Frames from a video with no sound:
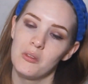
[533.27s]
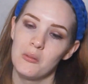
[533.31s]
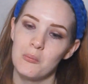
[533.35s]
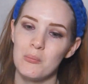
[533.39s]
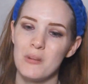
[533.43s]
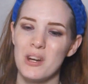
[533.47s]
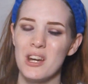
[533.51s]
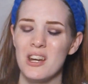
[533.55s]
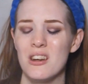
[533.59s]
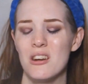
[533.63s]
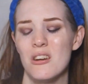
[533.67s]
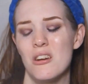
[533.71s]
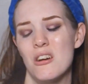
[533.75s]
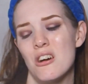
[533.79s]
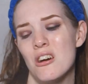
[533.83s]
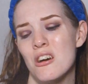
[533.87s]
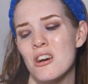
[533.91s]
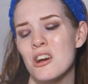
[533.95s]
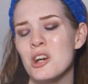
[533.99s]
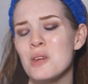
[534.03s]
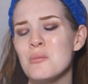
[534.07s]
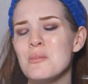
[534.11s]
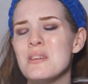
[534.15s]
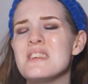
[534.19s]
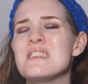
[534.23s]
My
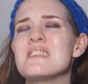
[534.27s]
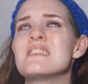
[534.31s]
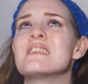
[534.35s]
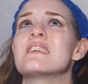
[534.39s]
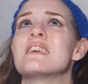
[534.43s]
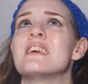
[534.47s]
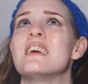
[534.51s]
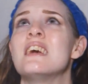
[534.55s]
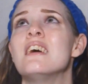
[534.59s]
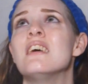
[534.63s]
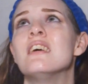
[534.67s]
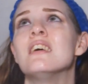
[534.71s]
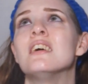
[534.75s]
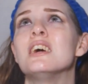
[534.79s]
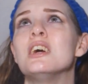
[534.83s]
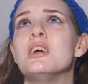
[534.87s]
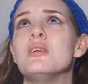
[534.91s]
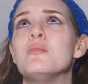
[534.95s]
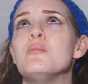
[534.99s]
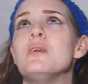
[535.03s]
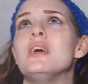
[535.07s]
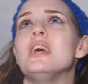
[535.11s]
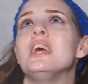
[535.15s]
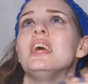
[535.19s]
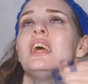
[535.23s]
arm is
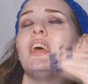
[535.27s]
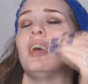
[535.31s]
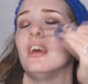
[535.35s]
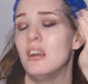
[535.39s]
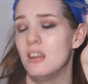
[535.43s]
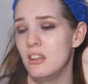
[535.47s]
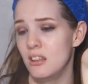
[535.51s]
killing me.